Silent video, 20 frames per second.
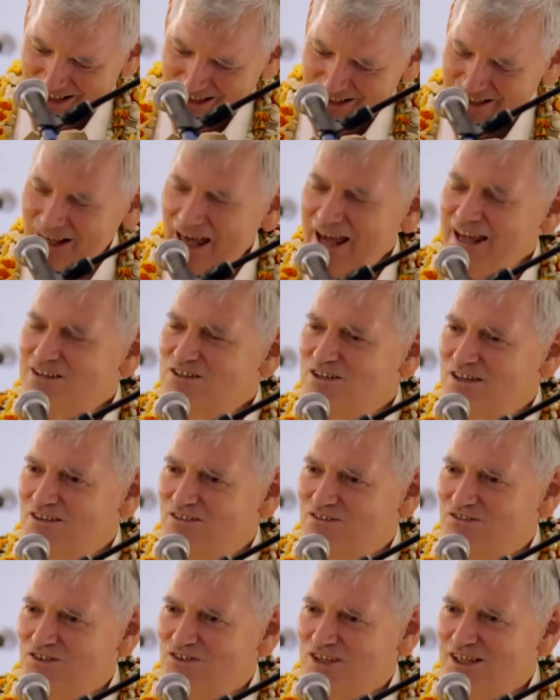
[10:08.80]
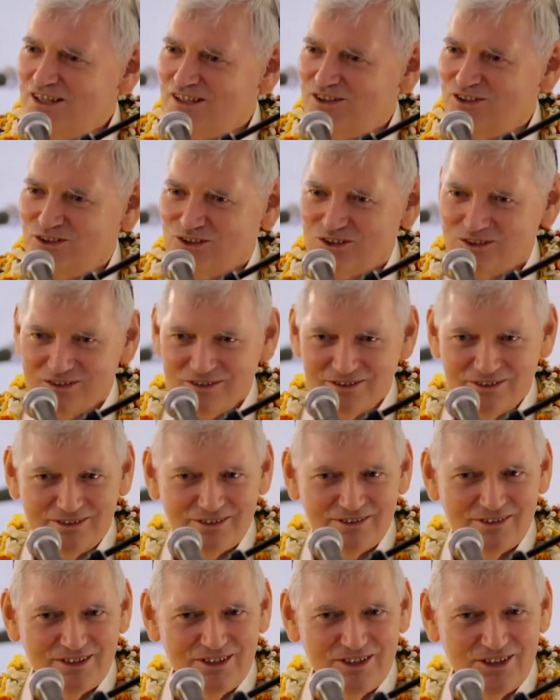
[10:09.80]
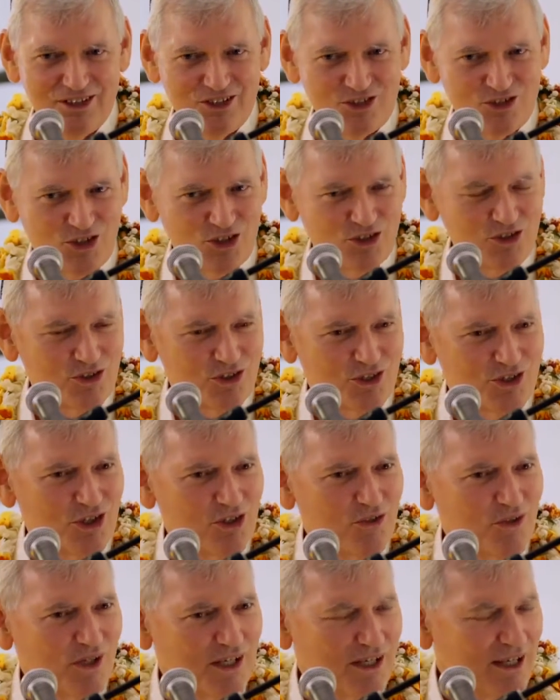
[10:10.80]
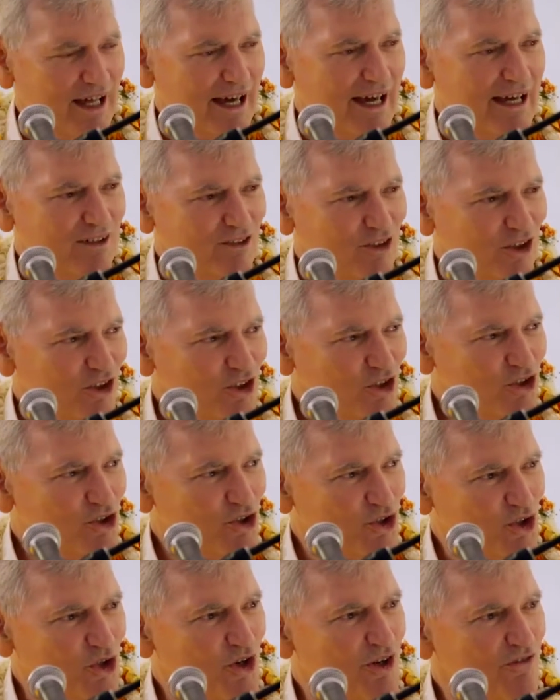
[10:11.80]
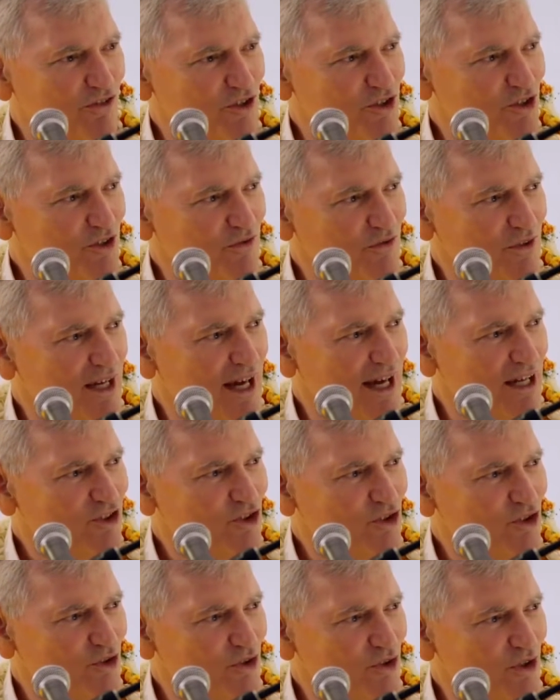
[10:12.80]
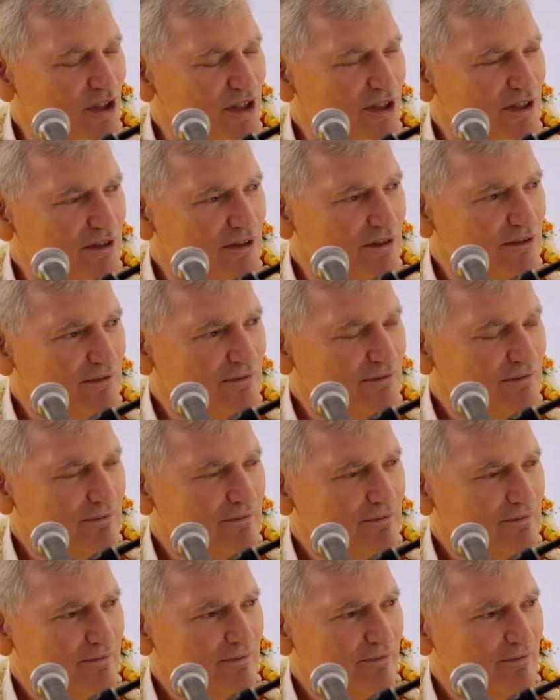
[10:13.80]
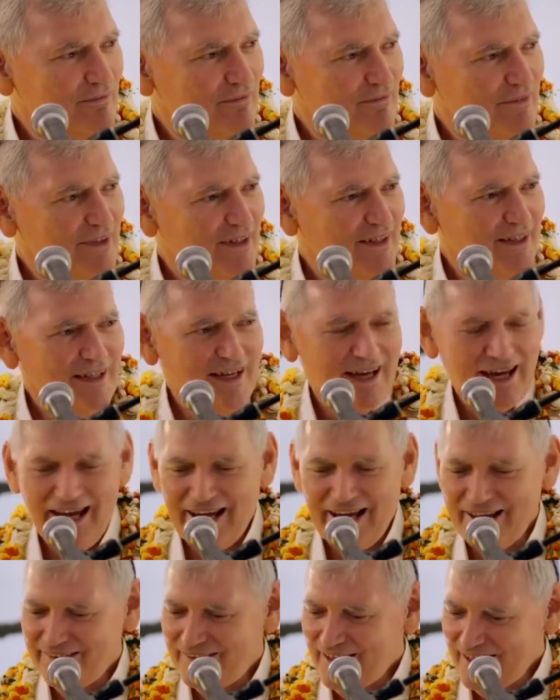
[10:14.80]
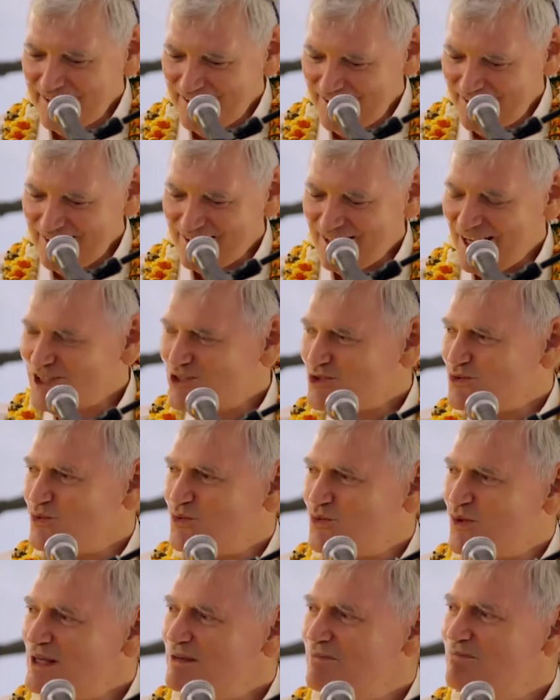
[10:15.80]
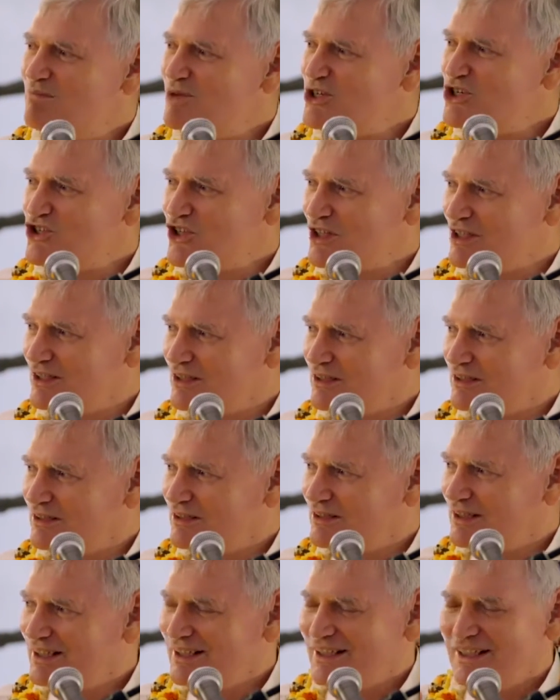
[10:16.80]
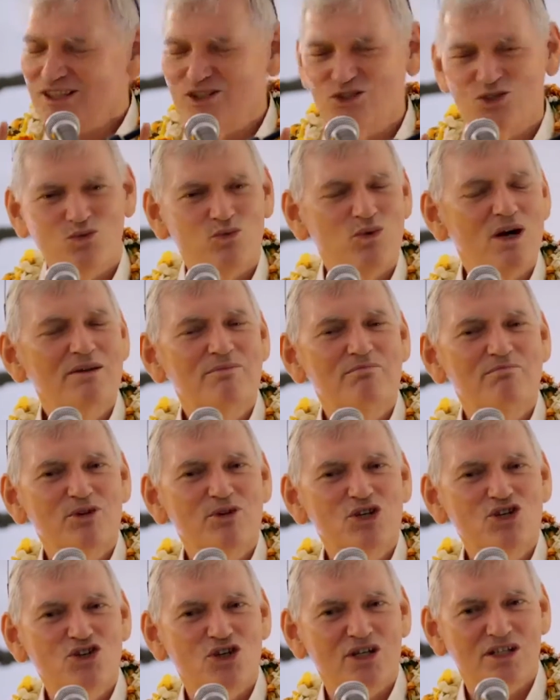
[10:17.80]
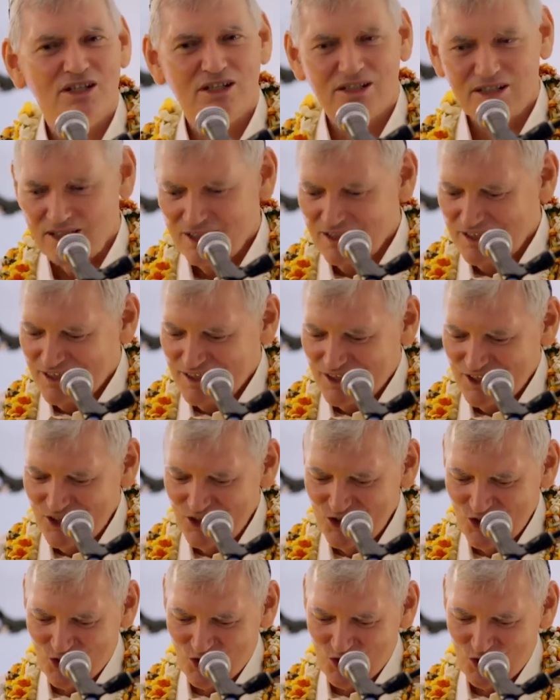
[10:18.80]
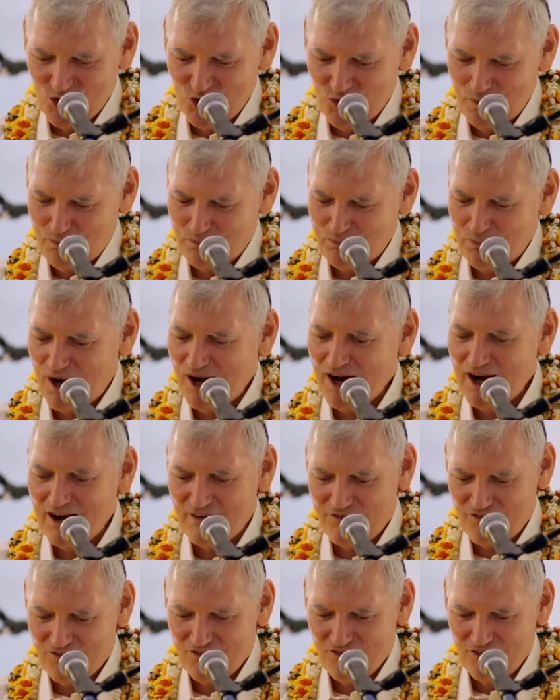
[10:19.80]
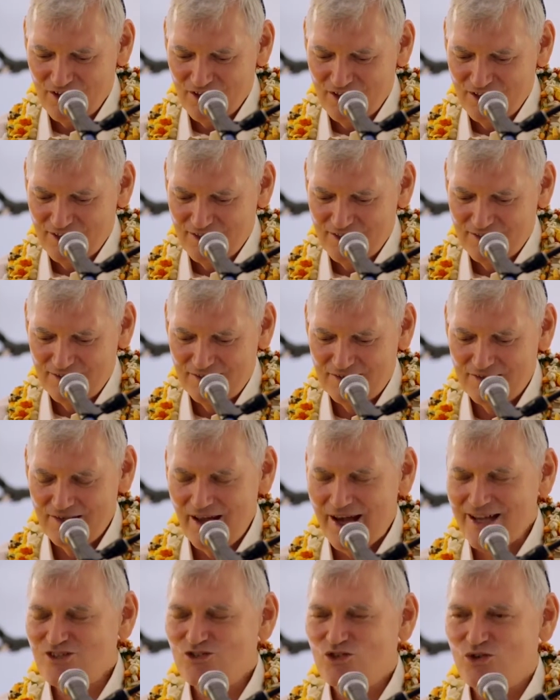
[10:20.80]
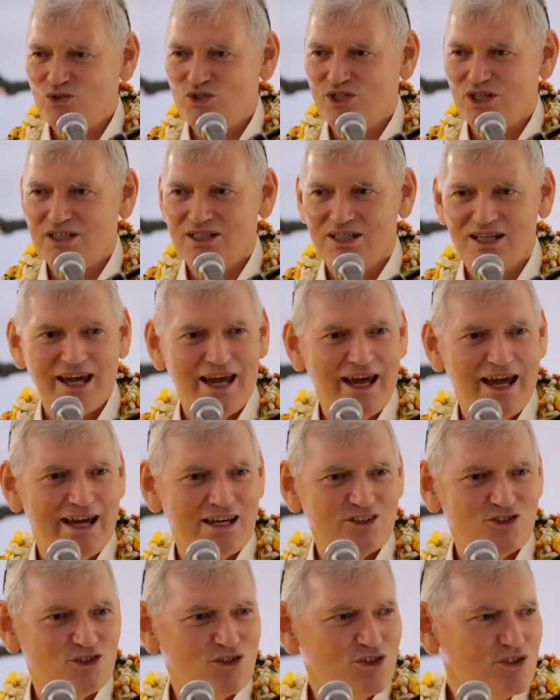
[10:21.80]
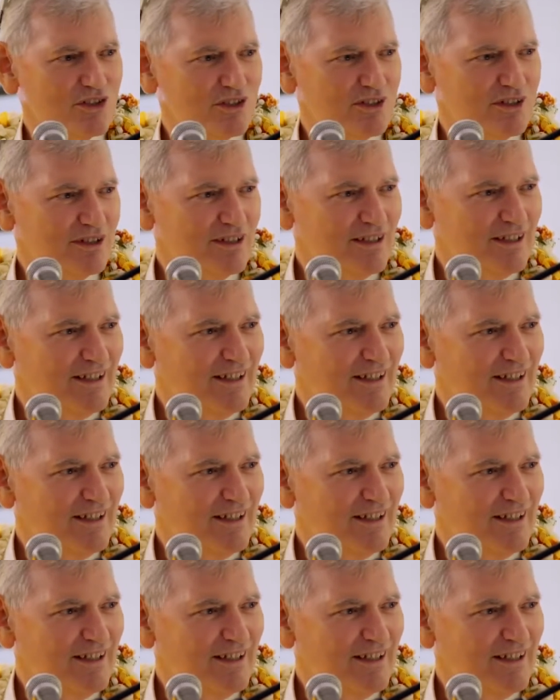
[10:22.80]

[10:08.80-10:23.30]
a landing vehicle is going to go and land on the surface of the asteroid. And then it has one mission. Its one mission is to puff nitrogen gas